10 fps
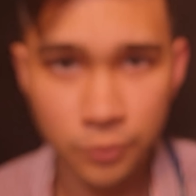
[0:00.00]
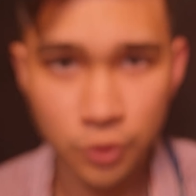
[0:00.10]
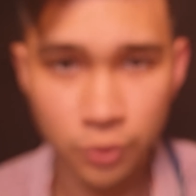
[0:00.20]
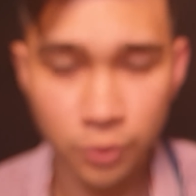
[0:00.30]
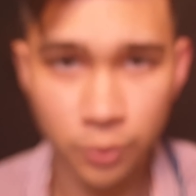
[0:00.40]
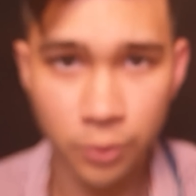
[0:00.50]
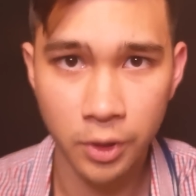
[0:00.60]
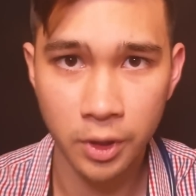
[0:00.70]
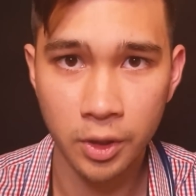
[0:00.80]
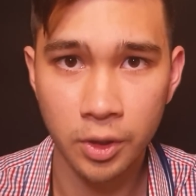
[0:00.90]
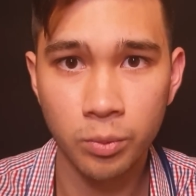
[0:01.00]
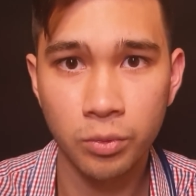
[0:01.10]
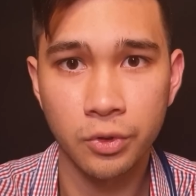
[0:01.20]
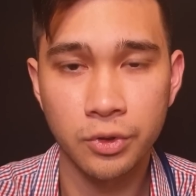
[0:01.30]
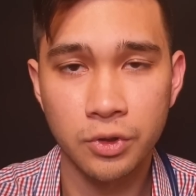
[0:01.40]
So
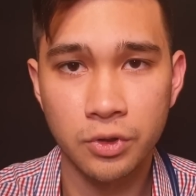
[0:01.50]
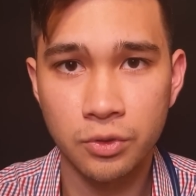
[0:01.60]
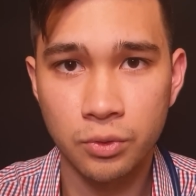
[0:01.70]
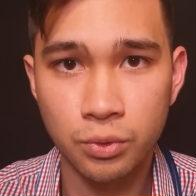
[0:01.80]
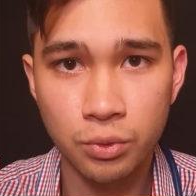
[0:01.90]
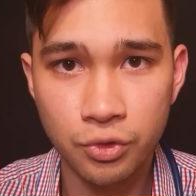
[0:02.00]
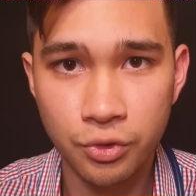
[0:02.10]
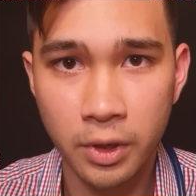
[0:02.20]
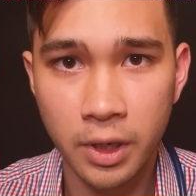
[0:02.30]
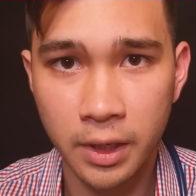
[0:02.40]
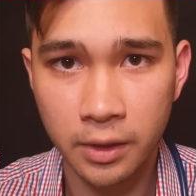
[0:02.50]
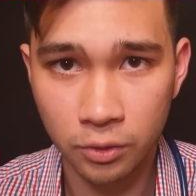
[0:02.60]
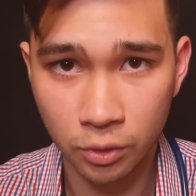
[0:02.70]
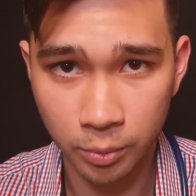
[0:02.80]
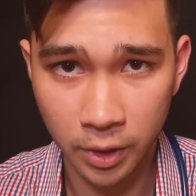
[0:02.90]
please do try
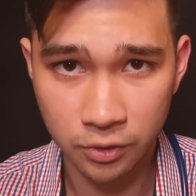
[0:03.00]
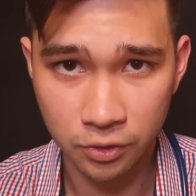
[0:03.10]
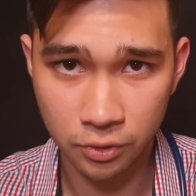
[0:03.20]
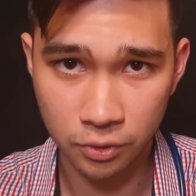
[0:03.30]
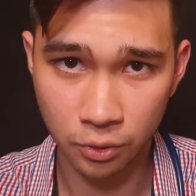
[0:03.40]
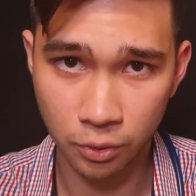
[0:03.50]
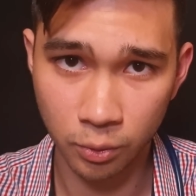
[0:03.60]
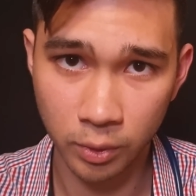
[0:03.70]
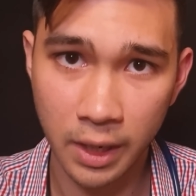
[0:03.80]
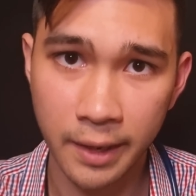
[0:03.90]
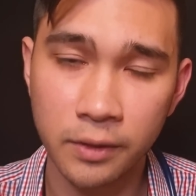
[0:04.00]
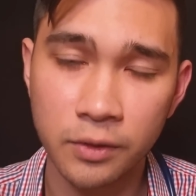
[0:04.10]
your best to relax.